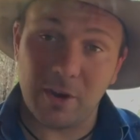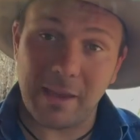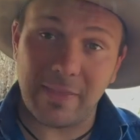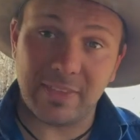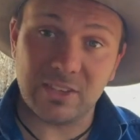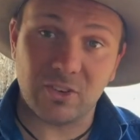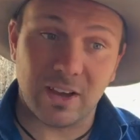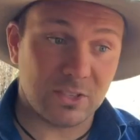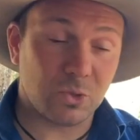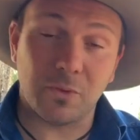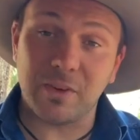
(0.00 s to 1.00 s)
about these
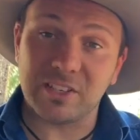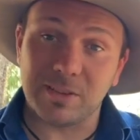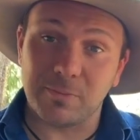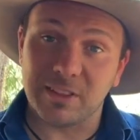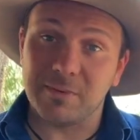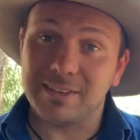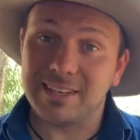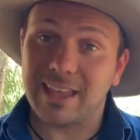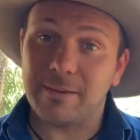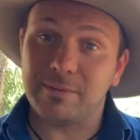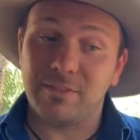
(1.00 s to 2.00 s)
guys and to eventually bring them into
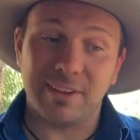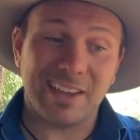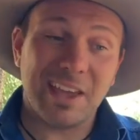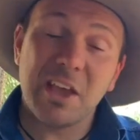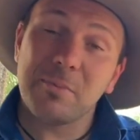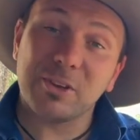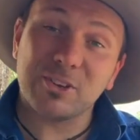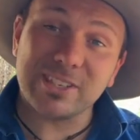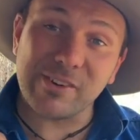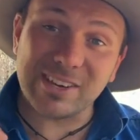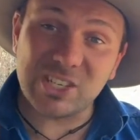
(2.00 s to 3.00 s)
captivity
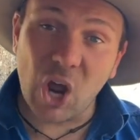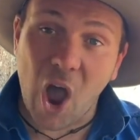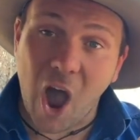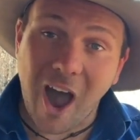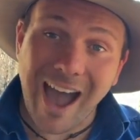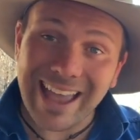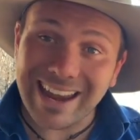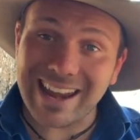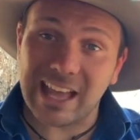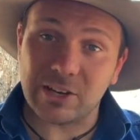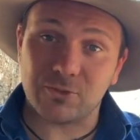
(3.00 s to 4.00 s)
because their entire
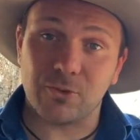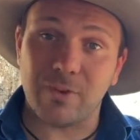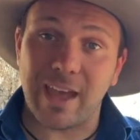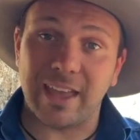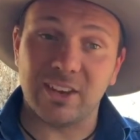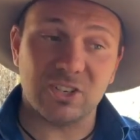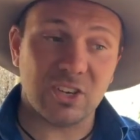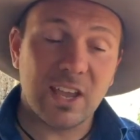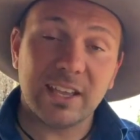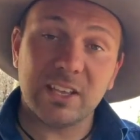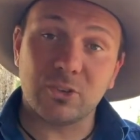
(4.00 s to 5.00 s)
natural range
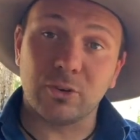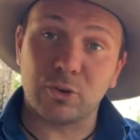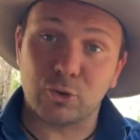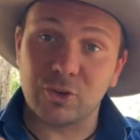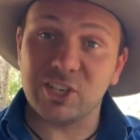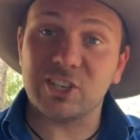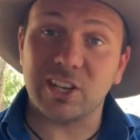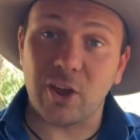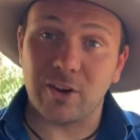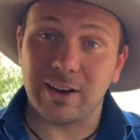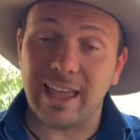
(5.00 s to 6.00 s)
is on
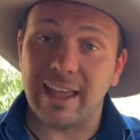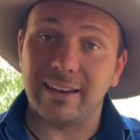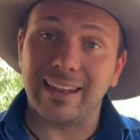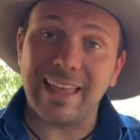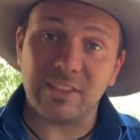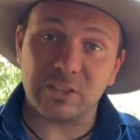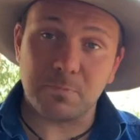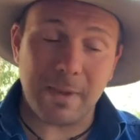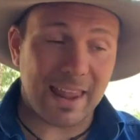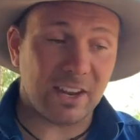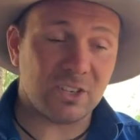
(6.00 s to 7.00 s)
traditionally owned land, land that's
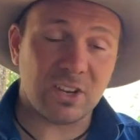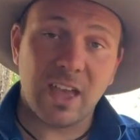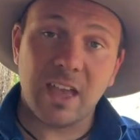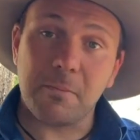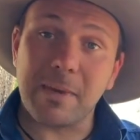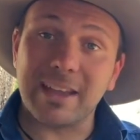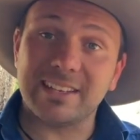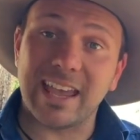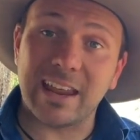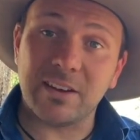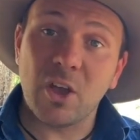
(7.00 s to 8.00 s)
managed and
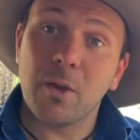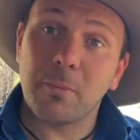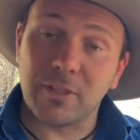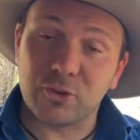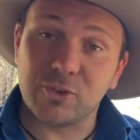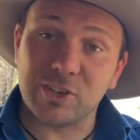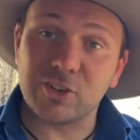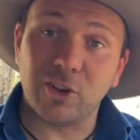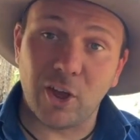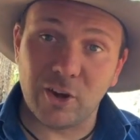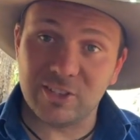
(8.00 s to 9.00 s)
maintained by the
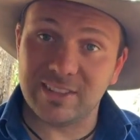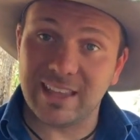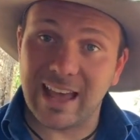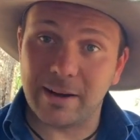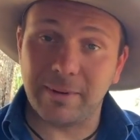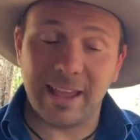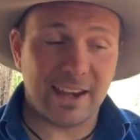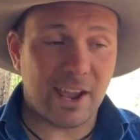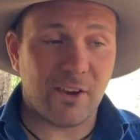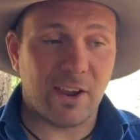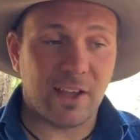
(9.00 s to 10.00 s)
traditional owners in the Arnhem Land
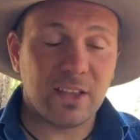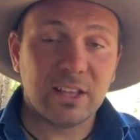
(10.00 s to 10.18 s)
area.